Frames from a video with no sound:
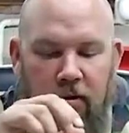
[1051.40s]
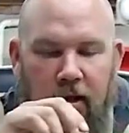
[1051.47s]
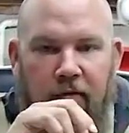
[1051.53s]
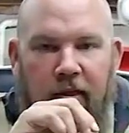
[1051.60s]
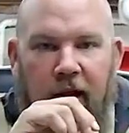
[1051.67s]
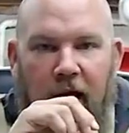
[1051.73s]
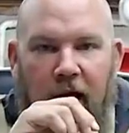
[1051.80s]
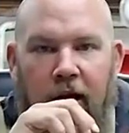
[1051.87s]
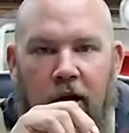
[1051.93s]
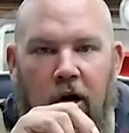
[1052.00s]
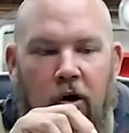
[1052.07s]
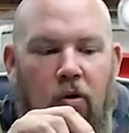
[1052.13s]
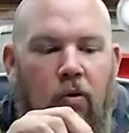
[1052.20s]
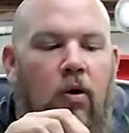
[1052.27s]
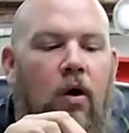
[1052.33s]
everything I
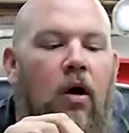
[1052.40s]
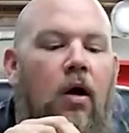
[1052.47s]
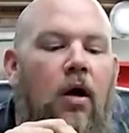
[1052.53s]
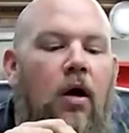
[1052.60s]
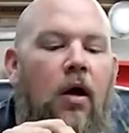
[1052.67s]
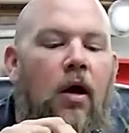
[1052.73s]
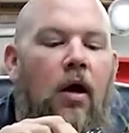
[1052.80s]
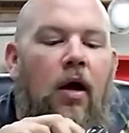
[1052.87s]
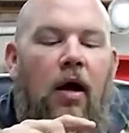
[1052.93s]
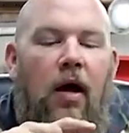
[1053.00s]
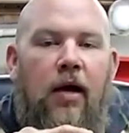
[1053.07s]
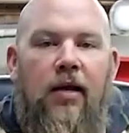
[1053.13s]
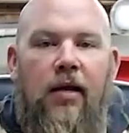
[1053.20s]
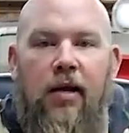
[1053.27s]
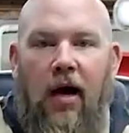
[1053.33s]
know,
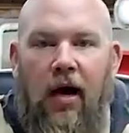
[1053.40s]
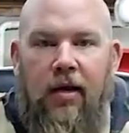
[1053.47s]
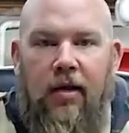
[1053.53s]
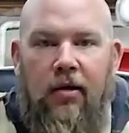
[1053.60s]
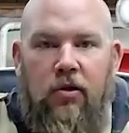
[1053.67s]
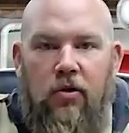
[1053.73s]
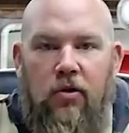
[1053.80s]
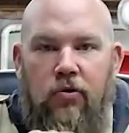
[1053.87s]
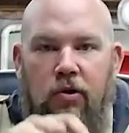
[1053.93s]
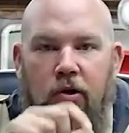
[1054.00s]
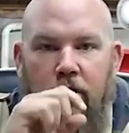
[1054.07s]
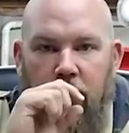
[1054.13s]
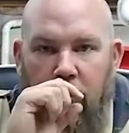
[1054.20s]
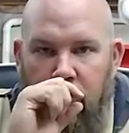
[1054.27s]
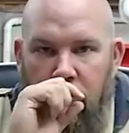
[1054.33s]
I did not include the
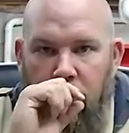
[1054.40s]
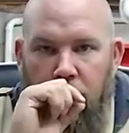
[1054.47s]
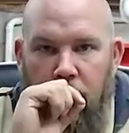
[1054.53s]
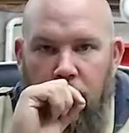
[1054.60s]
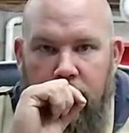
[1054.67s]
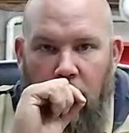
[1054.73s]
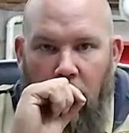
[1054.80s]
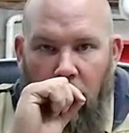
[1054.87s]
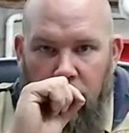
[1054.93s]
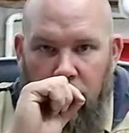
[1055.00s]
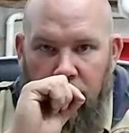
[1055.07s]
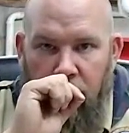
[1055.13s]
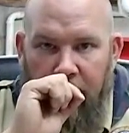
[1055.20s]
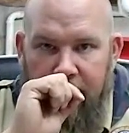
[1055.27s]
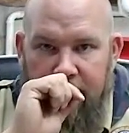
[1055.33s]
glue to hold
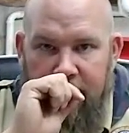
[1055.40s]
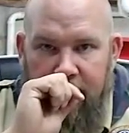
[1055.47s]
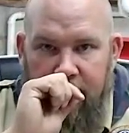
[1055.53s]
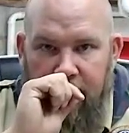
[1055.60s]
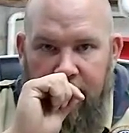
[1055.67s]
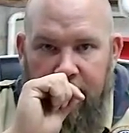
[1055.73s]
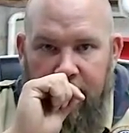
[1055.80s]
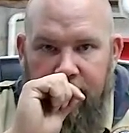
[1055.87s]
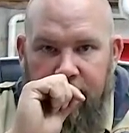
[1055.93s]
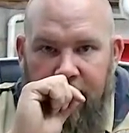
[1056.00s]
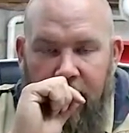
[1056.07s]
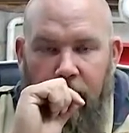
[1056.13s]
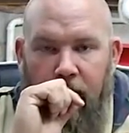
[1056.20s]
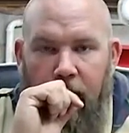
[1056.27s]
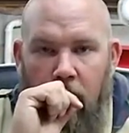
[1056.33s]
the weights in there.
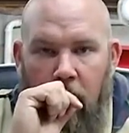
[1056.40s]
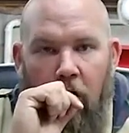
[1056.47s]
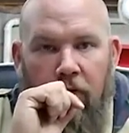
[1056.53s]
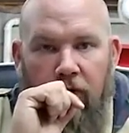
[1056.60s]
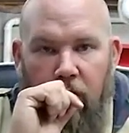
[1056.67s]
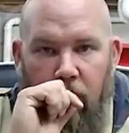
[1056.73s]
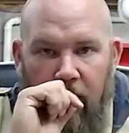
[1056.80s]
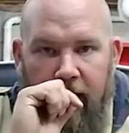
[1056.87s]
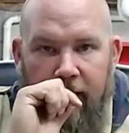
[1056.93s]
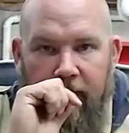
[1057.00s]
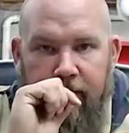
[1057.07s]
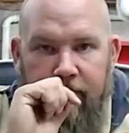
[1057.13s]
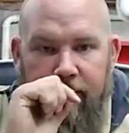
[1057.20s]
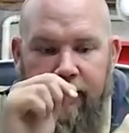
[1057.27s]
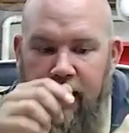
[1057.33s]
And we were
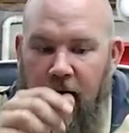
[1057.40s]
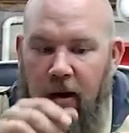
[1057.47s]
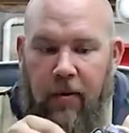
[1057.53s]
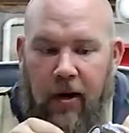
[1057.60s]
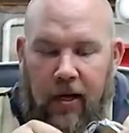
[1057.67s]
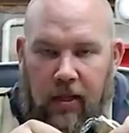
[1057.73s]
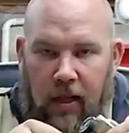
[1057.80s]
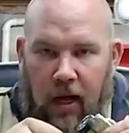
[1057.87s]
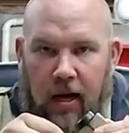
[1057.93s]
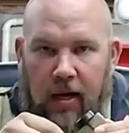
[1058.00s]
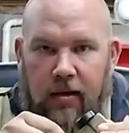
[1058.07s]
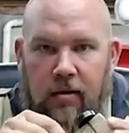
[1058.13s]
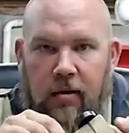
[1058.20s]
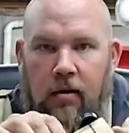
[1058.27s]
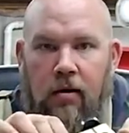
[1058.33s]
overweight. Not by a
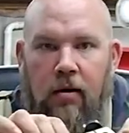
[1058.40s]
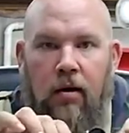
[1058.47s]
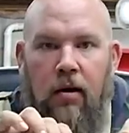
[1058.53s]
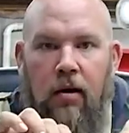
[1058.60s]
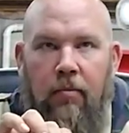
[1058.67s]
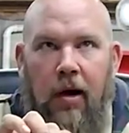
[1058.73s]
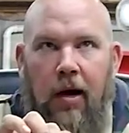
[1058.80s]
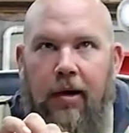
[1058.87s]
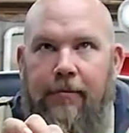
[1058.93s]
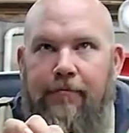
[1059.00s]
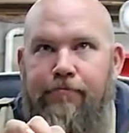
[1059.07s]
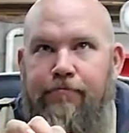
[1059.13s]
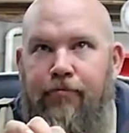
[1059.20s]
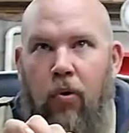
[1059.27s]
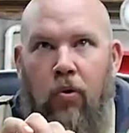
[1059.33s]
lot, by
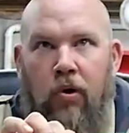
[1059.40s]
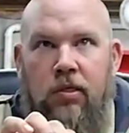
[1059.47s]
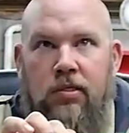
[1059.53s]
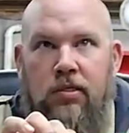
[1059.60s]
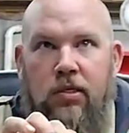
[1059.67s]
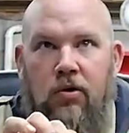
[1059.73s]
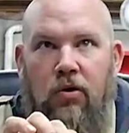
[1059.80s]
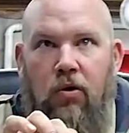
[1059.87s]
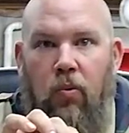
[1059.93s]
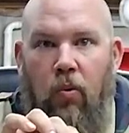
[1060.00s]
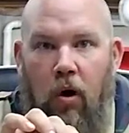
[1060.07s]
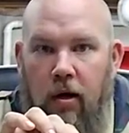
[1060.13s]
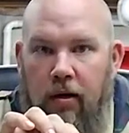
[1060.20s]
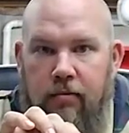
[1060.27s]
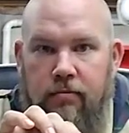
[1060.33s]

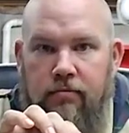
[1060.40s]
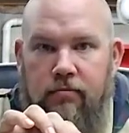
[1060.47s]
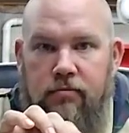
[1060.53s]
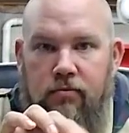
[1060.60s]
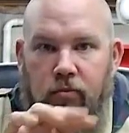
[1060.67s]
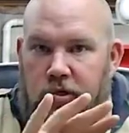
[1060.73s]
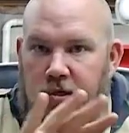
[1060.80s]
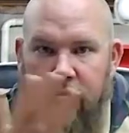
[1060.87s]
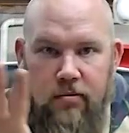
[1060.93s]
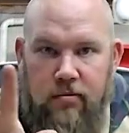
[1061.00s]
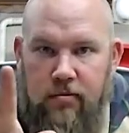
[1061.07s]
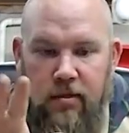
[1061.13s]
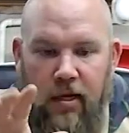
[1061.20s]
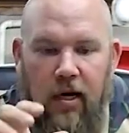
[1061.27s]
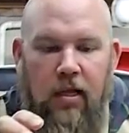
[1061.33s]
0.01, which is
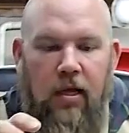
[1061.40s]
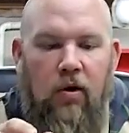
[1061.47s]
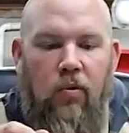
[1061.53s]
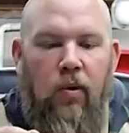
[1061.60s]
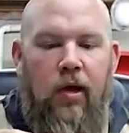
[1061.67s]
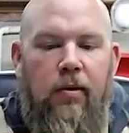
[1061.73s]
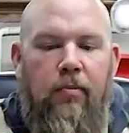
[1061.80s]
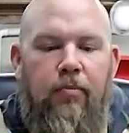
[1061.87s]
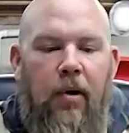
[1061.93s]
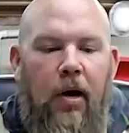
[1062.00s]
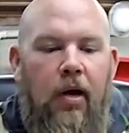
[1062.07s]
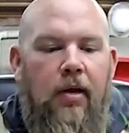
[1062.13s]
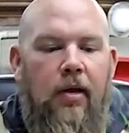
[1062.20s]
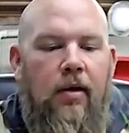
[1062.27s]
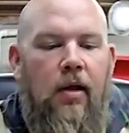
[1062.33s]
not a lot of weight.
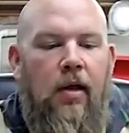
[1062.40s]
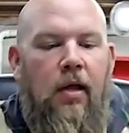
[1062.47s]
But